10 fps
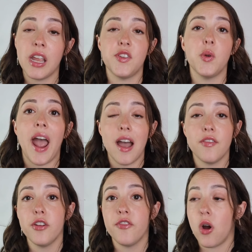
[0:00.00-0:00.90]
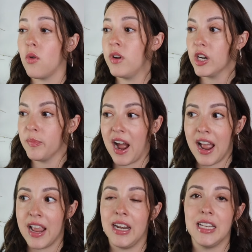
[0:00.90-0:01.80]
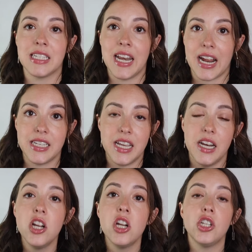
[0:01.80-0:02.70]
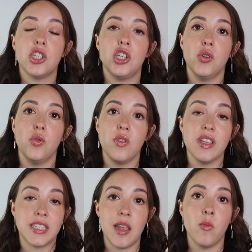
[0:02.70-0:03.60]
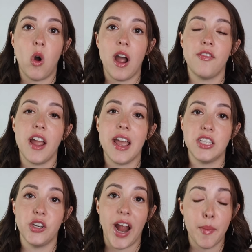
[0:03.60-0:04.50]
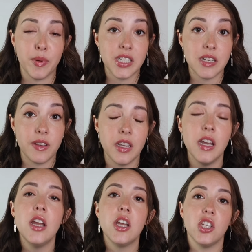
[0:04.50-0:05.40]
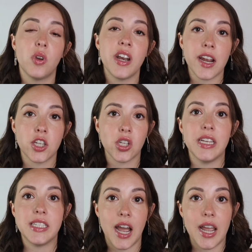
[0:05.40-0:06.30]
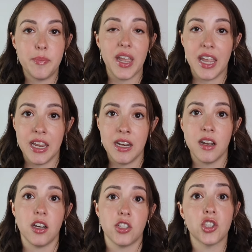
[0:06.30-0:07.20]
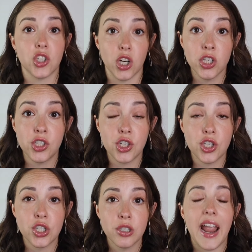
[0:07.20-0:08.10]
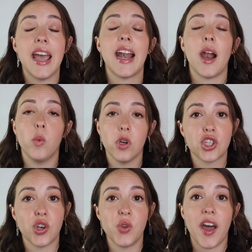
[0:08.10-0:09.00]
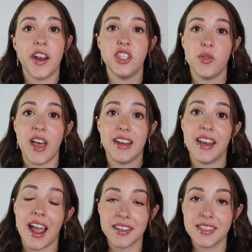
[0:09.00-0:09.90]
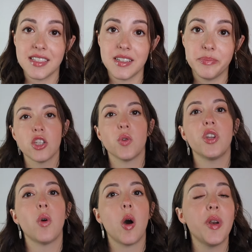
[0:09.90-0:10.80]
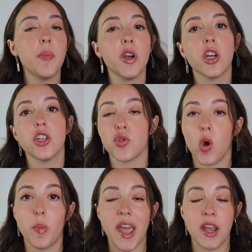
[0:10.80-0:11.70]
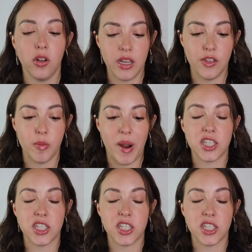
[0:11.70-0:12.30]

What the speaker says: if you have your phone nearby and it's connected to the same Wi-Fi as your Apple TV, you can actually type in a search, and I will show you how to do that next. So when you open up your control panel, either by